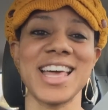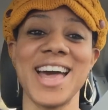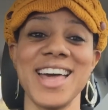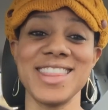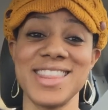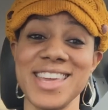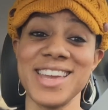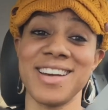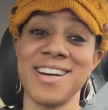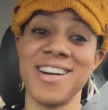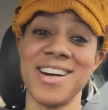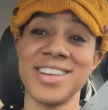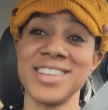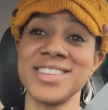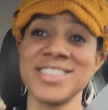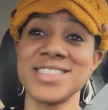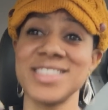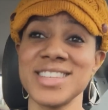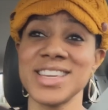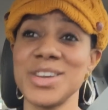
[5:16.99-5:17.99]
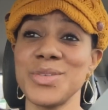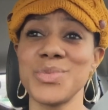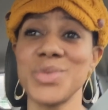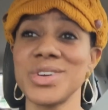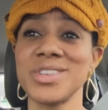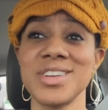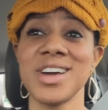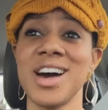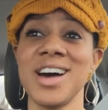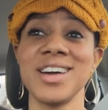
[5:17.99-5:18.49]
I think honestly
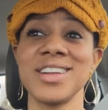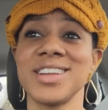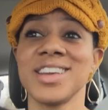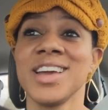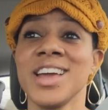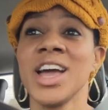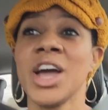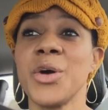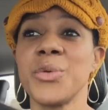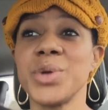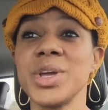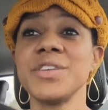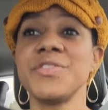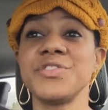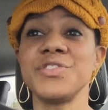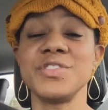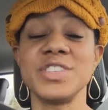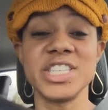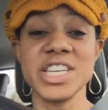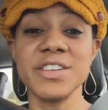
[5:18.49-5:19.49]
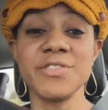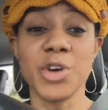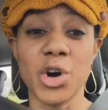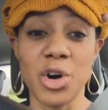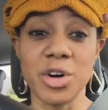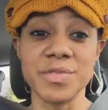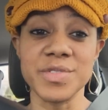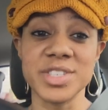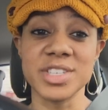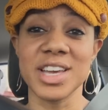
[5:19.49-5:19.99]
we're not. We've
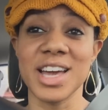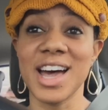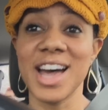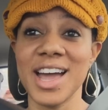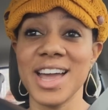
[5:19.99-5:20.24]
devolved.